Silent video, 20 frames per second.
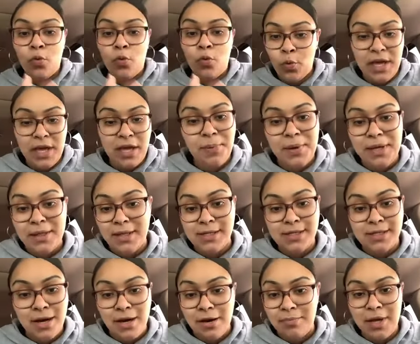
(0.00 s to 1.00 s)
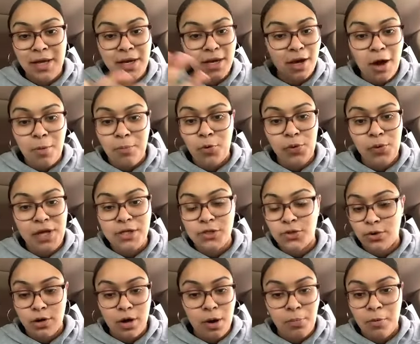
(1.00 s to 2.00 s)
We can pick this up in a couple weeks
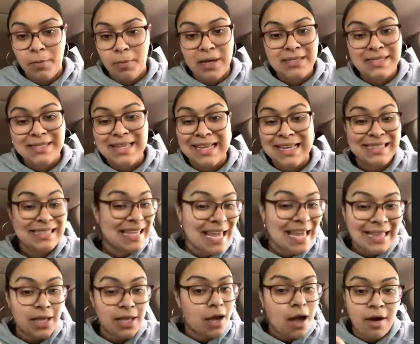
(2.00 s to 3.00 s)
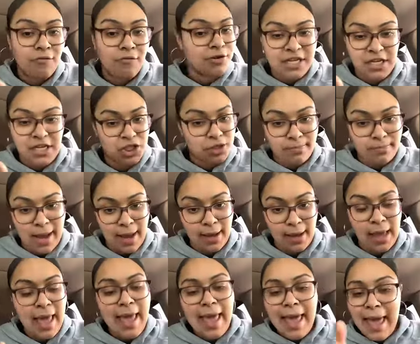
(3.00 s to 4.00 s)
or a couple months. Like, take the conversation back.
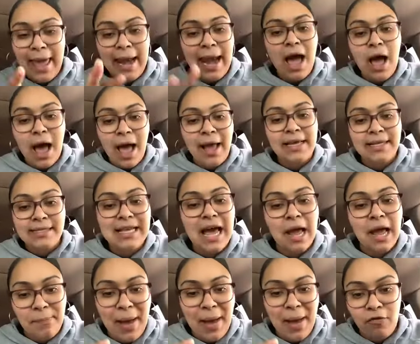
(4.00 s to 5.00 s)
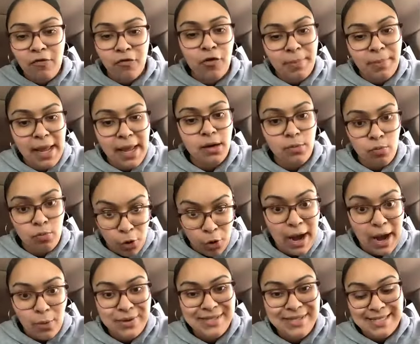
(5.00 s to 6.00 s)
And I, I can type out verbatim what
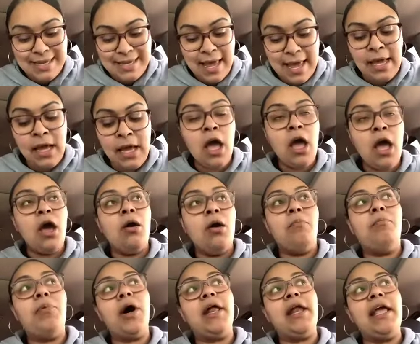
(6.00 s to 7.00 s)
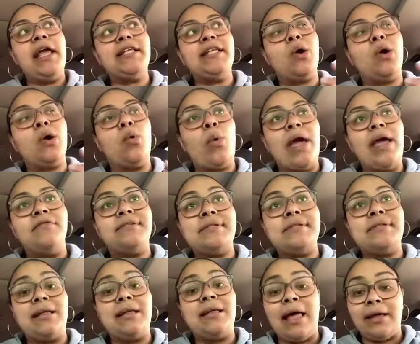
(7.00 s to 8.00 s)
I would say, but it's a way of
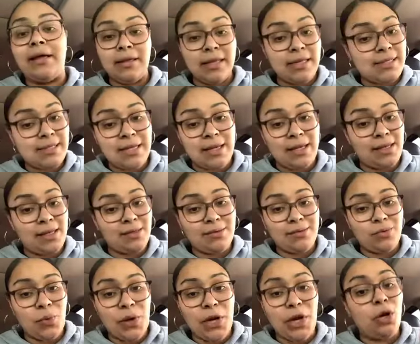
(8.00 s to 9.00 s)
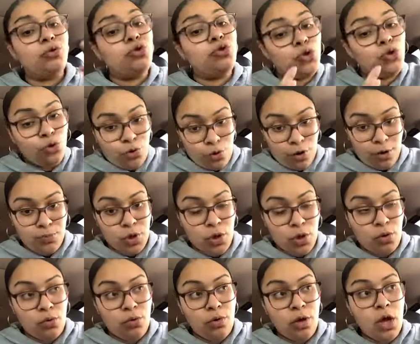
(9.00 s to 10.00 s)
saying, like, listen, we don't do
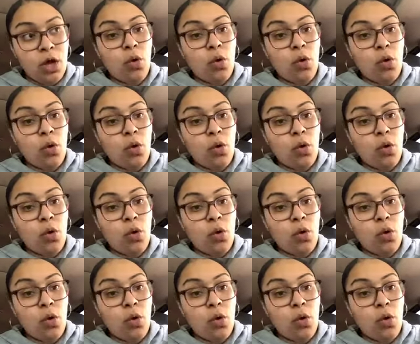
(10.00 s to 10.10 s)
crypto.